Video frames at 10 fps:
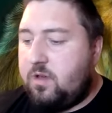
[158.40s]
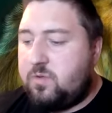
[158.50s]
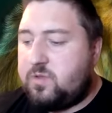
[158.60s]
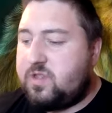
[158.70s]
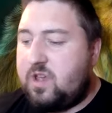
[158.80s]

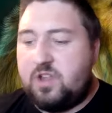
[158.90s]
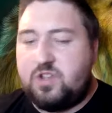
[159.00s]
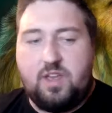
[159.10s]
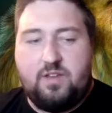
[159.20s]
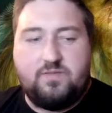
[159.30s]
was
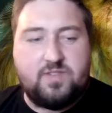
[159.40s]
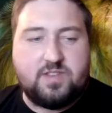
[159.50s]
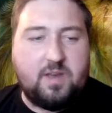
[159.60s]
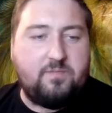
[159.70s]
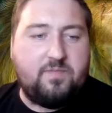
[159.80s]
searching for
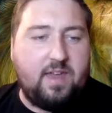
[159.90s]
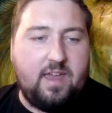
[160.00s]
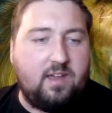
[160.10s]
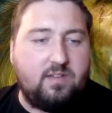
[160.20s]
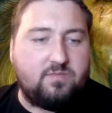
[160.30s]

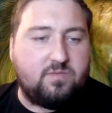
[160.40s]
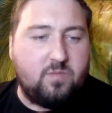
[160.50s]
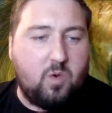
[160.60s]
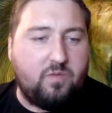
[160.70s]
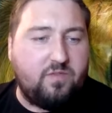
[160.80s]
something
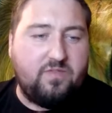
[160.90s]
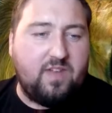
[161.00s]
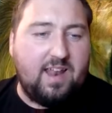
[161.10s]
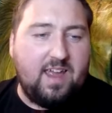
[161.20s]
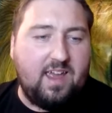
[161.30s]
more
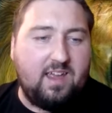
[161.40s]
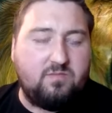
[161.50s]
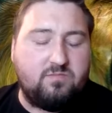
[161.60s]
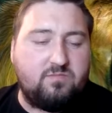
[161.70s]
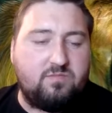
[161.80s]
fulfilling,
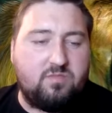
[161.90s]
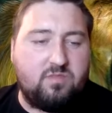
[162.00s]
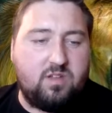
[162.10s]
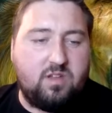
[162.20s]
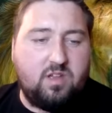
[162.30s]

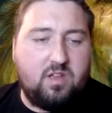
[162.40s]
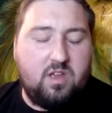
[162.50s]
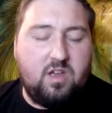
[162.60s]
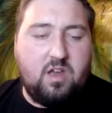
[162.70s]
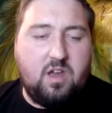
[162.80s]

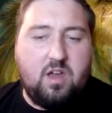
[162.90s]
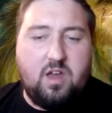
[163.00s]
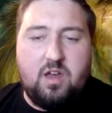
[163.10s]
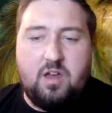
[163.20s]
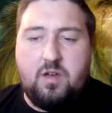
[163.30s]

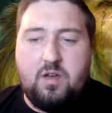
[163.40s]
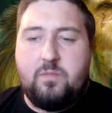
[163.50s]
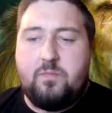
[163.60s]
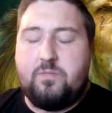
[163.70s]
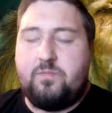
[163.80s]

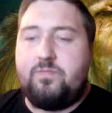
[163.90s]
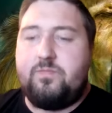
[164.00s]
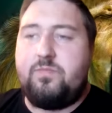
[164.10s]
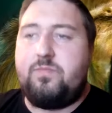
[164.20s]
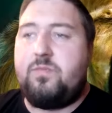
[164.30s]
um,
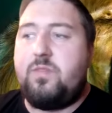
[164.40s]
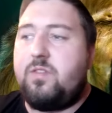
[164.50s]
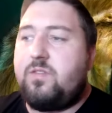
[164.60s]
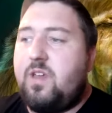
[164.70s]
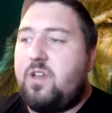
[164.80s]

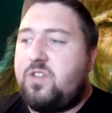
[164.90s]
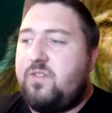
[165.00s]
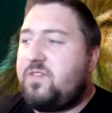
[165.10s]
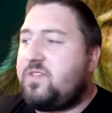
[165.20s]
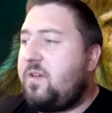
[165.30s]

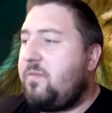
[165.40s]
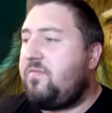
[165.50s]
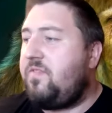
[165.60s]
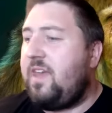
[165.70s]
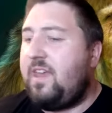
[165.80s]
searching for
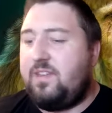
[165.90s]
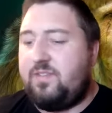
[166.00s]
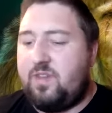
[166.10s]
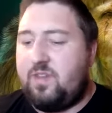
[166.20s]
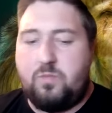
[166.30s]
something
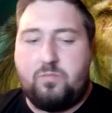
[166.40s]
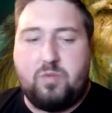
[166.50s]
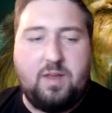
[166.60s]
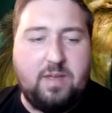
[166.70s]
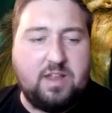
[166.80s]
that would
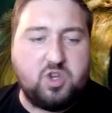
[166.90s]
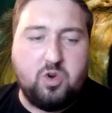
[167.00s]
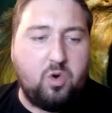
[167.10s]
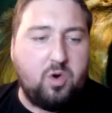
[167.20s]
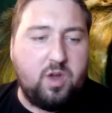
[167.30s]
bring me
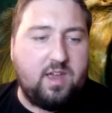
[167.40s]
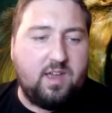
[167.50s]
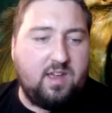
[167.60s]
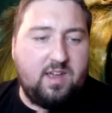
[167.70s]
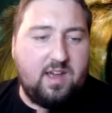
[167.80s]
joy
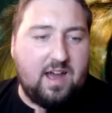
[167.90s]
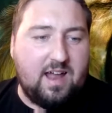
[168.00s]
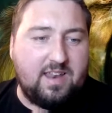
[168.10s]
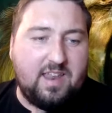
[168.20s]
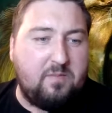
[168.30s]

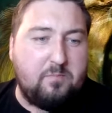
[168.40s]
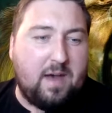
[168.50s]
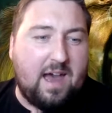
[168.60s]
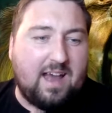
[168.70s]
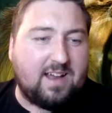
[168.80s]
and
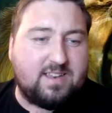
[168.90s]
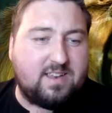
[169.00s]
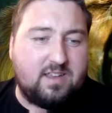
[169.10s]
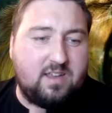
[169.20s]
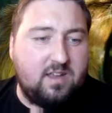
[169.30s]
impact
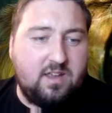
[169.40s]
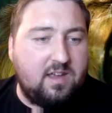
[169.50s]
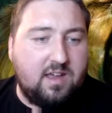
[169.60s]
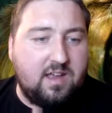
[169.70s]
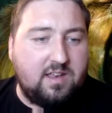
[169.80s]

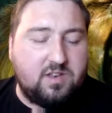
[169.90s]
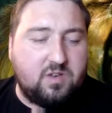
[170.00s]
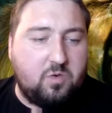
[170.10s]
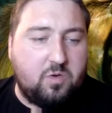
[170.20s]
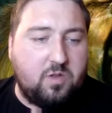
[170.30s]
and
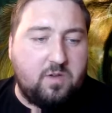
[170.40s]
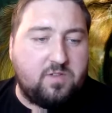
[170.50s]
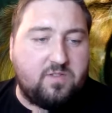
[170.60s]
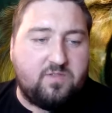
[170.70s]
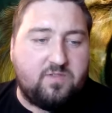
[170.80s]
all
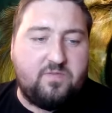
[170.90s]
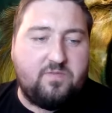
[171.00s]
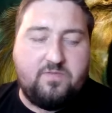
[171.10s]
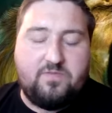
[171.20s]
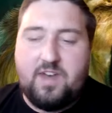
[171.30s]
those
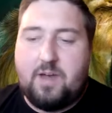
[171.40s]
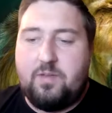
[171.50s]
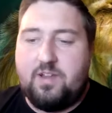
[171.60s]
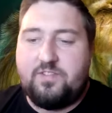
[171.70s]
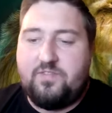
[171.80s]

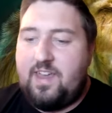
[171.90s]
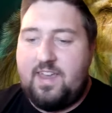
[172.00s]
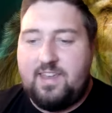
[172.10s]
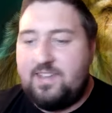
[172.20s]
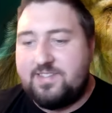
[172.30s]
fabulous
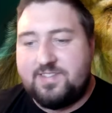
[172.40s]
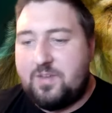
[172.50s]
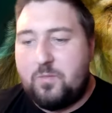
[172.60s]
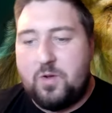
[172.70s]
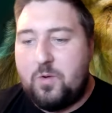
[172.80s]
things
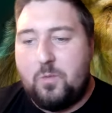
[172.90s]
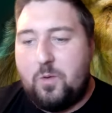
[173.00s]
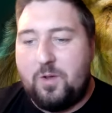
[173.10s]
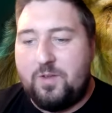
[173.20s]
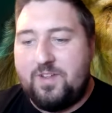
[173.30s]
that we all
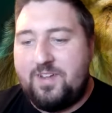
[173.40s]
want.